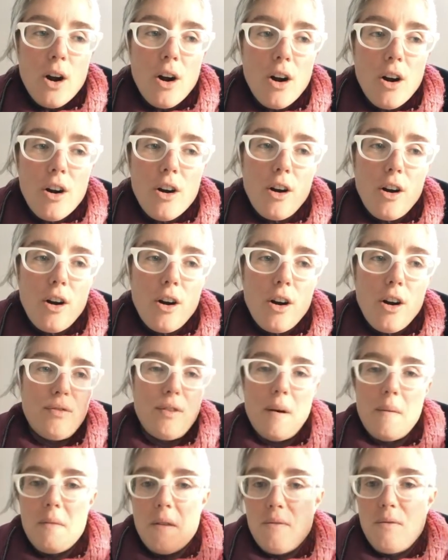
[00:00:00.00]
heard
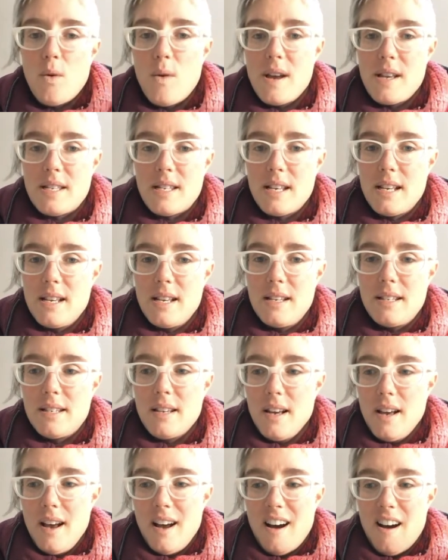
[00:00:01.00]
from the voices
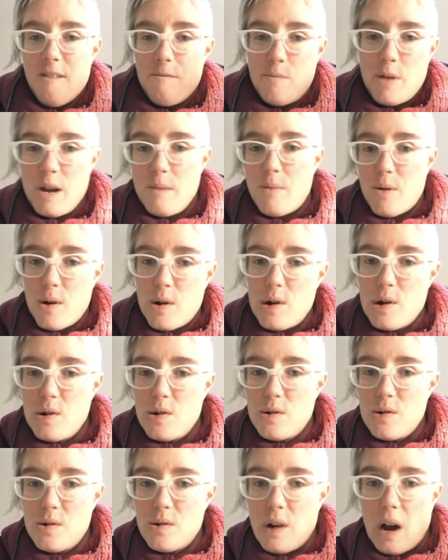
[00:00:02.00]
of people
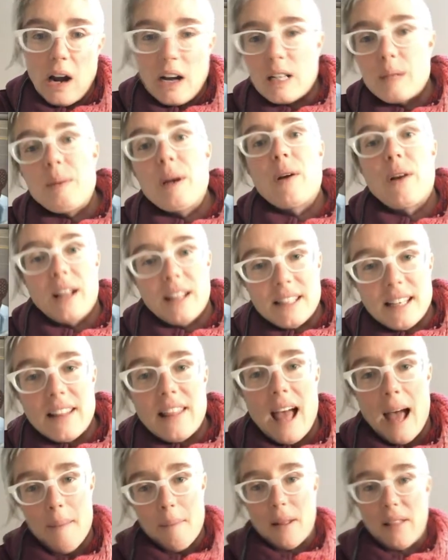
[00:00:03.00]
who are experiencing
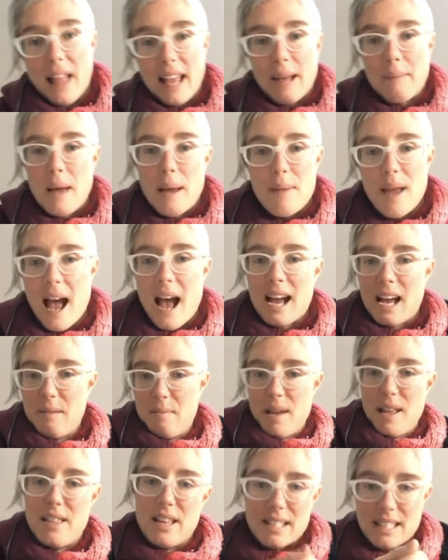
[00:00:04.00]
that, but like maybe I could
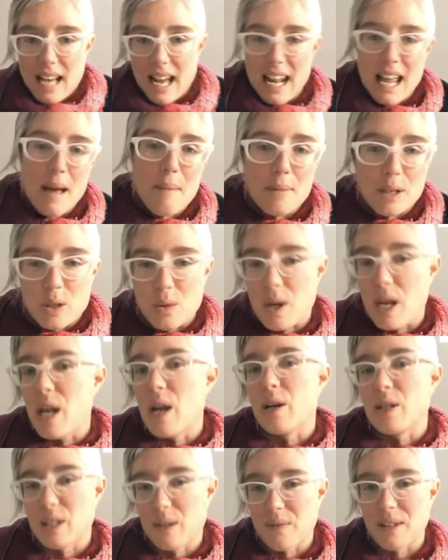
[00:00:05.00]
be this kind of in
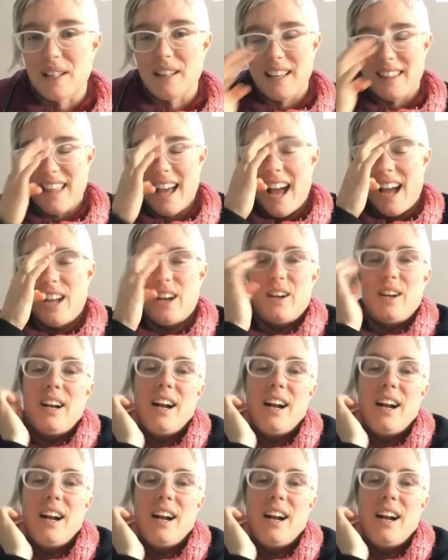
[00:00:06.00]
between or something like that.